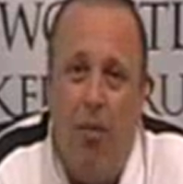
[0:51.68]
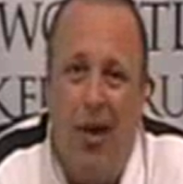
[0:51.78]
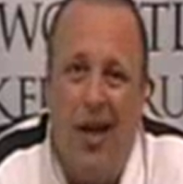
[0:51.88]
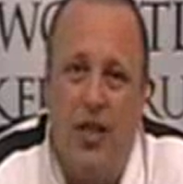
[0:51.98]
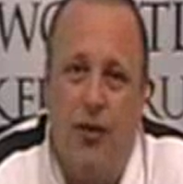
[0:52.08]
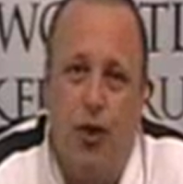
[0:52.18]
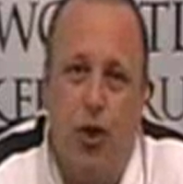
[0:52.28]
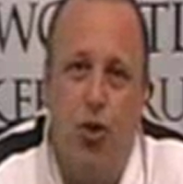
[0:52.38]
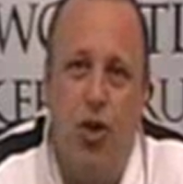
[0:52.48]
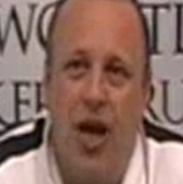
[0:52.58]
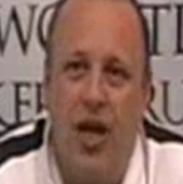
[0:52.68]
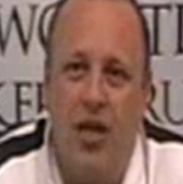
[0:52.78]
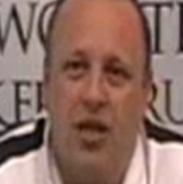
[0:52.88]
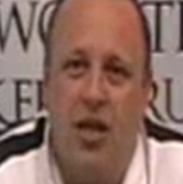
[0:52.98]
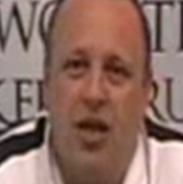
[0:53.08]
Plays for 2
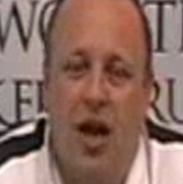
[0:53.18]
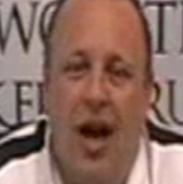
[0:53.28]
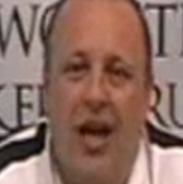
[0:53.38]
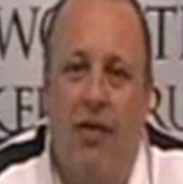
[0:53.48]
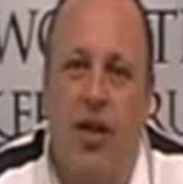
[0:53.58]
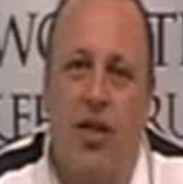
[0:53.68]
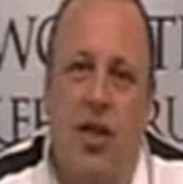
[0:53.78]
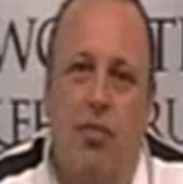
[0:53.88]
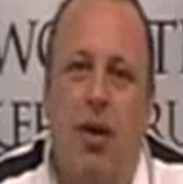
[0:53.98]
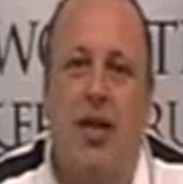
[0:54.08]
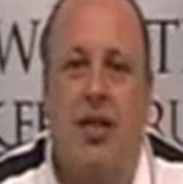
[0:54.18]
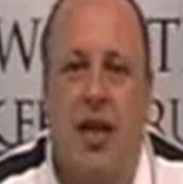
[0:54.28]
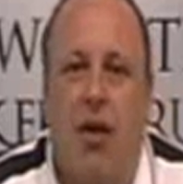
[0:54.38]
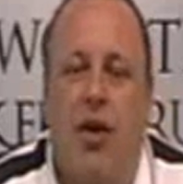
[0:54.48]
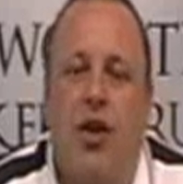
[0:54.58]
days and eventually busts
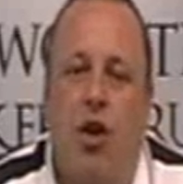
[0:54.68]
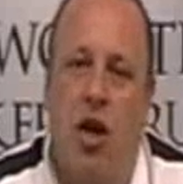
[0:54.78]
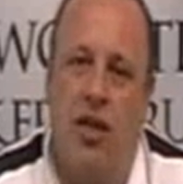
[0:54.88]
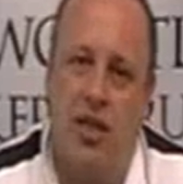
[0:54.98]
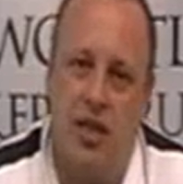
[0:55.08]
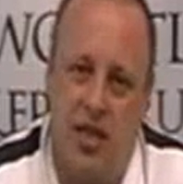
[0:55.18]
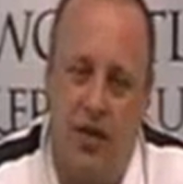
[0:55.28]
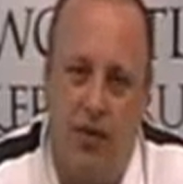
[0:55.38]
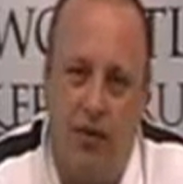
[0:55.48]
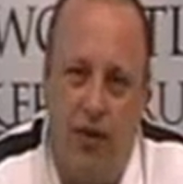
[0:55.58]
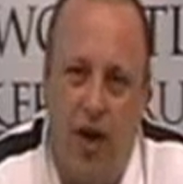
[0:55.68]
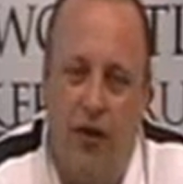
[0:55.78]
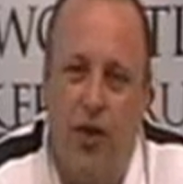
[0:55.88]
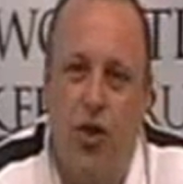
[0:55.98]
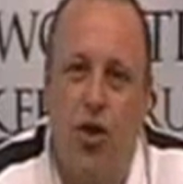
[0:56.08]
out in 97th
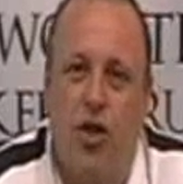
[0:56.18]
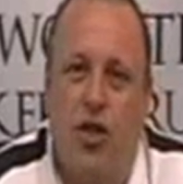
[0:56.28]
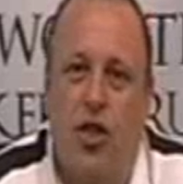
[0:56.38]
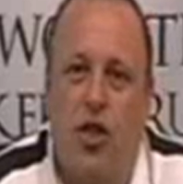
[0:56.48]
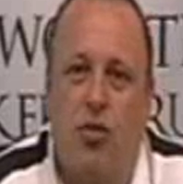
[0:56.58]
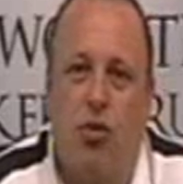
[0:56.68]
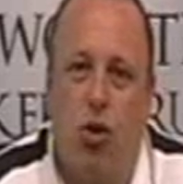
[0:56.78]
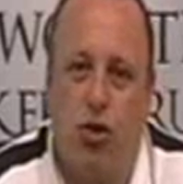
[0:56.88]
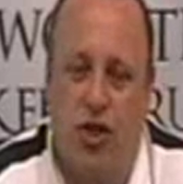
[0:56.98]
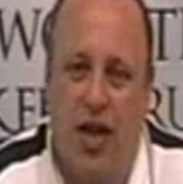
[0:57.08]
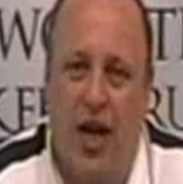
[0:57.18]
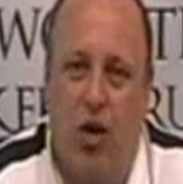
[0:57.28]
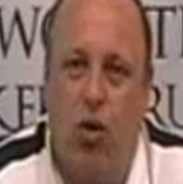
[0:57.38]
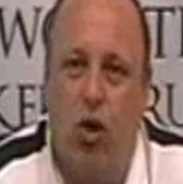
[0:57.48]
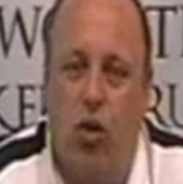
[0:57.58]
after nursing a small stack
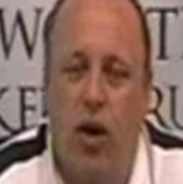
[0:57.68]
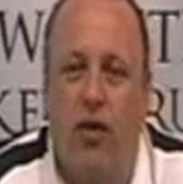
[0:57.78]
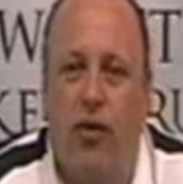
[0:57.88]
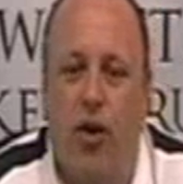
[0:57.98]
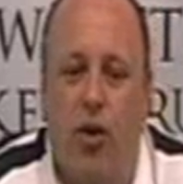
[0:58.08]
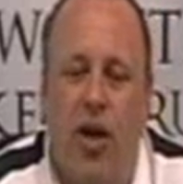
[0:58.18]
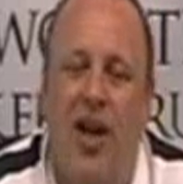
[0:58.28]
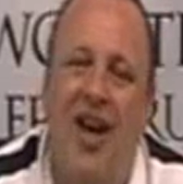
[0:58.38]
all the way through.